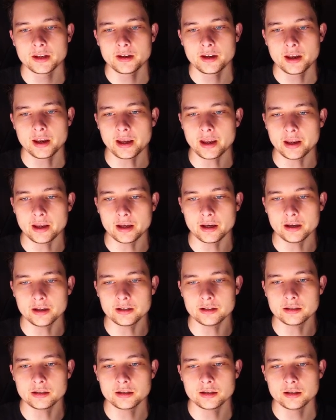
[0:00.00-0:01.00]

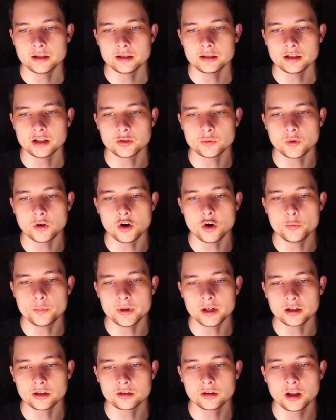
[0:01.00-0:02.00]
and this will open
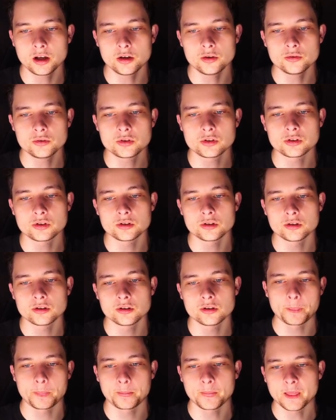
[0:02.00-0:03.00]
and close.
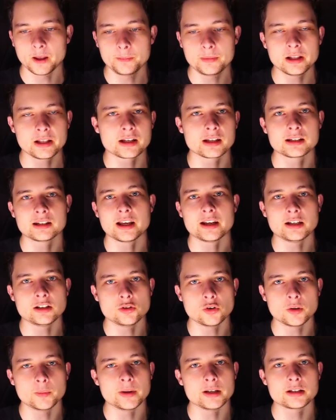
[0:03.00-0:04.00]
It'll be like a sliding
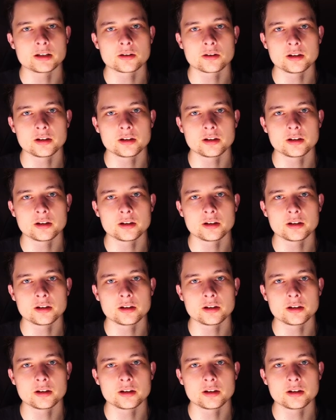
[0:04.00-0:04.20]
door, basically.